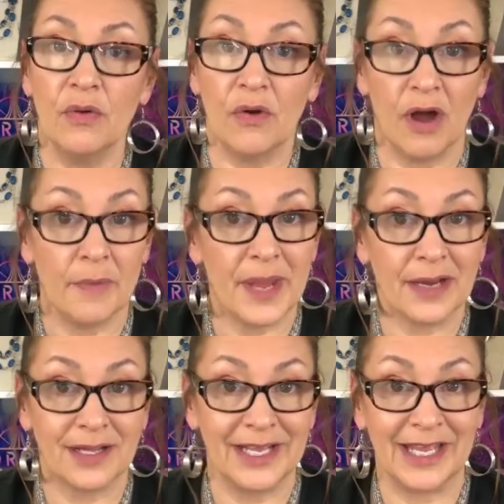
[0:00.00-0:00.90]

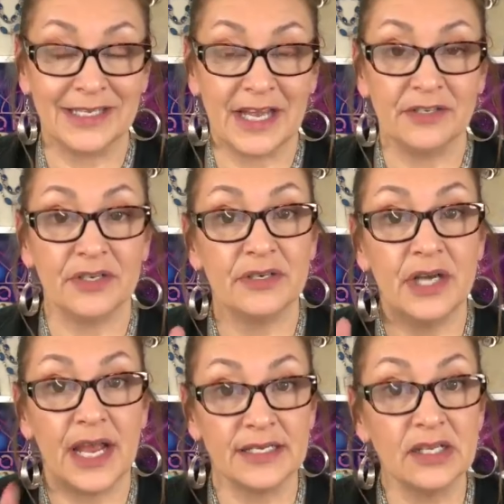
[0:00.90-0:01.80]
automatically gets entered
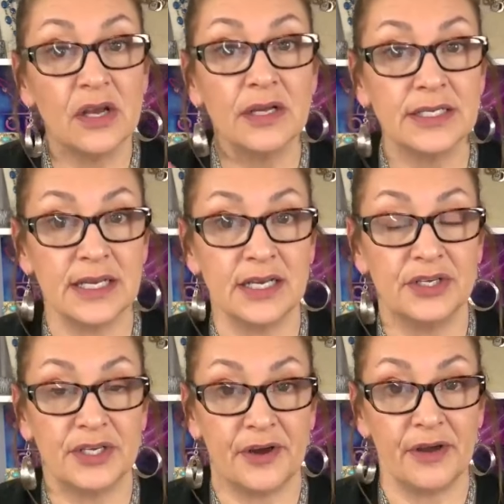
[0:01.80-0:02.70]
as long as it is
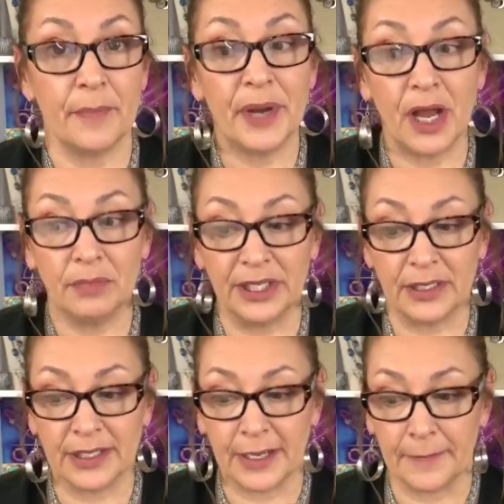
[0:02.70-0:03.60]
shared
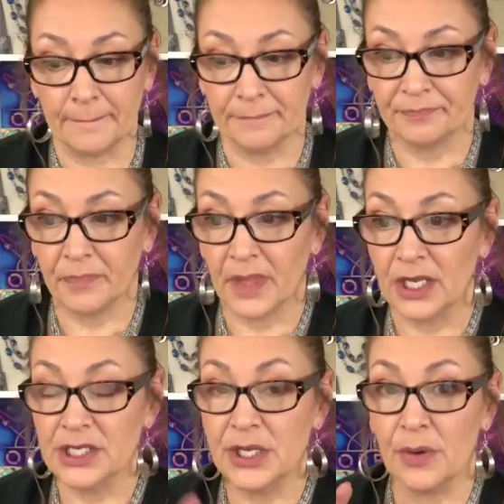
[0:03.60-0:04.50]
publicly.
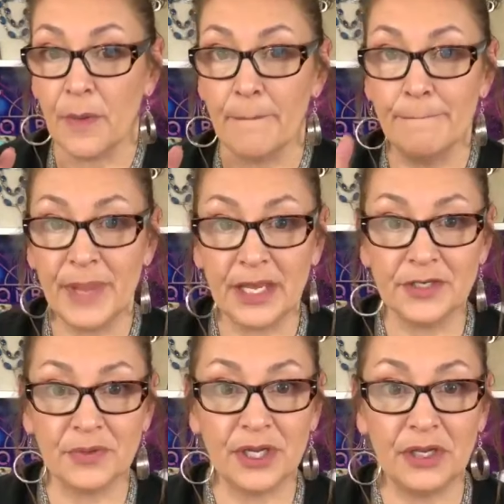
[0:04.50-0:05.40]
So make
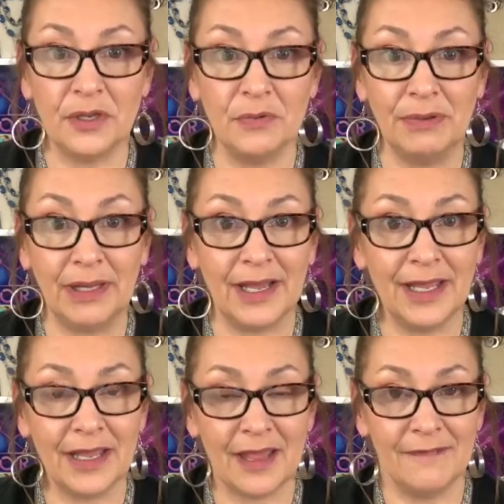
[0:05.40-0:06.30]
sure you
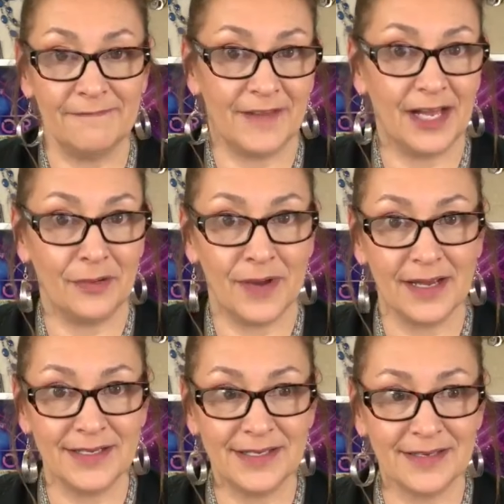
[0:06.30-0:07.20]
like and follow
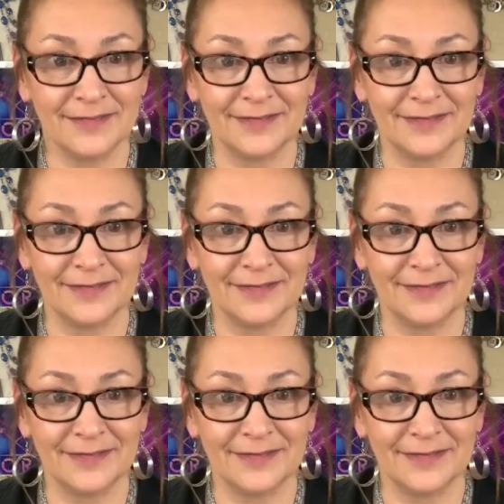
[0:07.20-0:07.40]
us.